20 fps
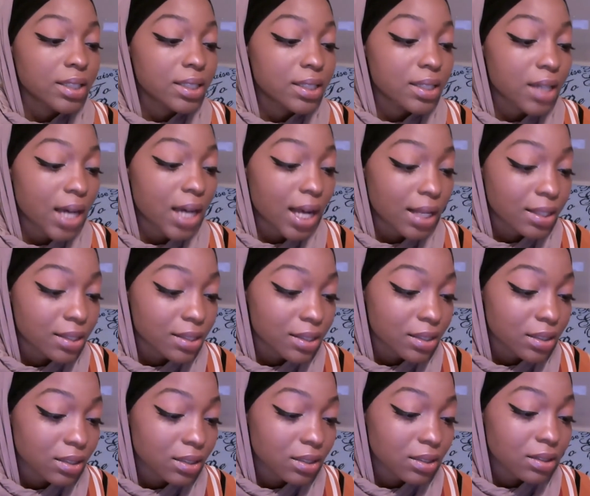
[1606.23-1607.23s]

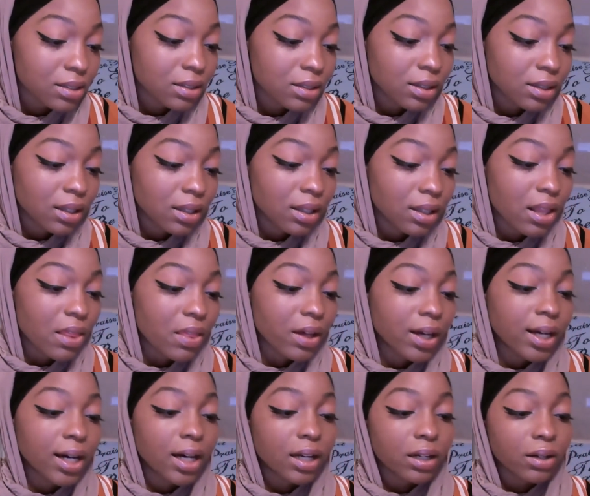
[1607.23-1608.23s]
Tonsils, the
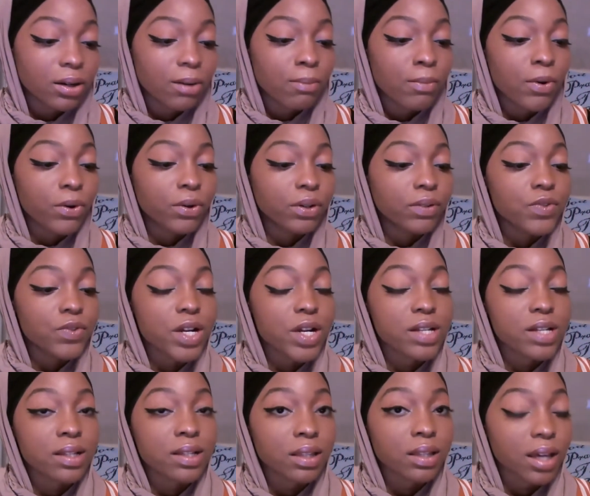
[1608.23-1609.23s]
cut or mode of
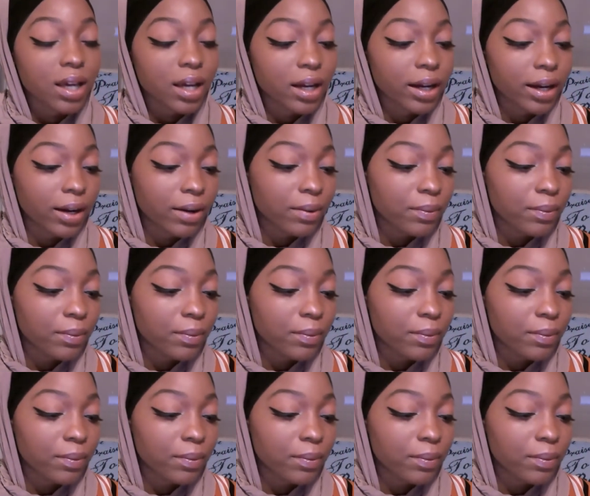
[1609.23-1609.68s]
dressing the hair.